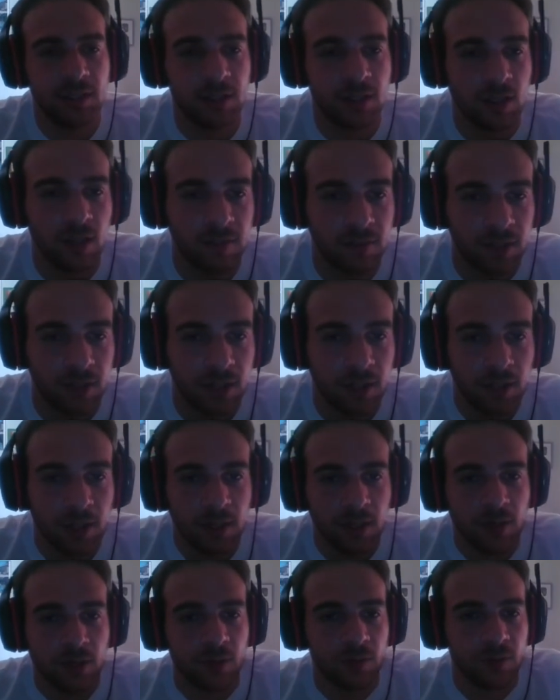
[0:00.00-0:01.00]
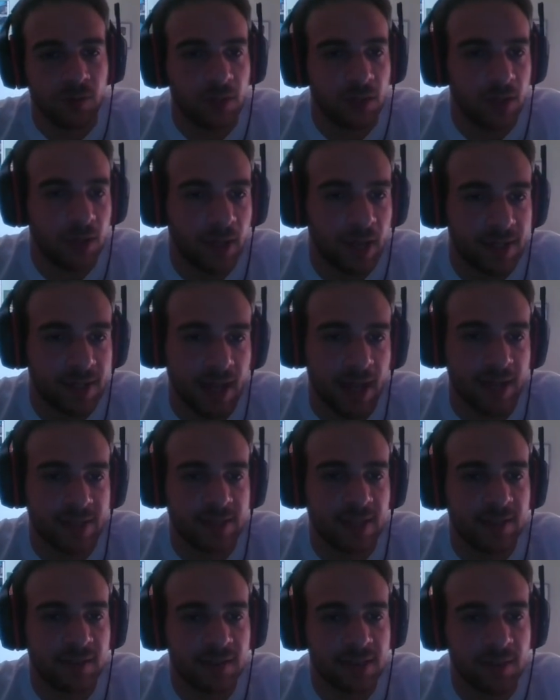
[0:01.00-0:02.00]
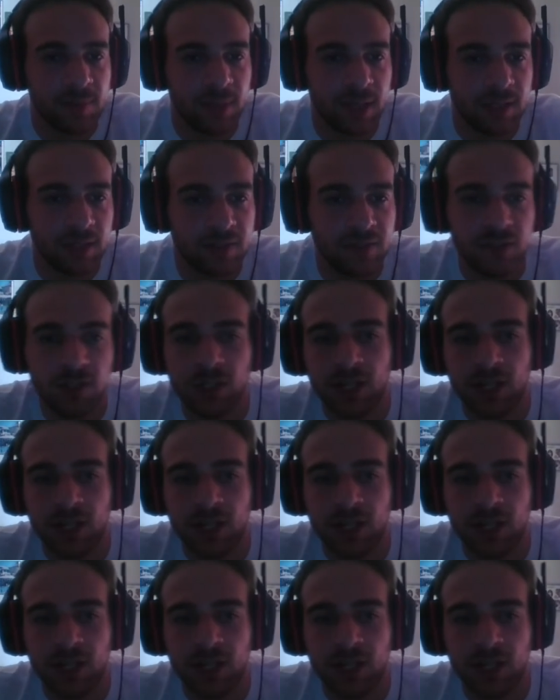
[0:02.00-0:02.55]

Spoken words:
You have on the as enters the battlefield,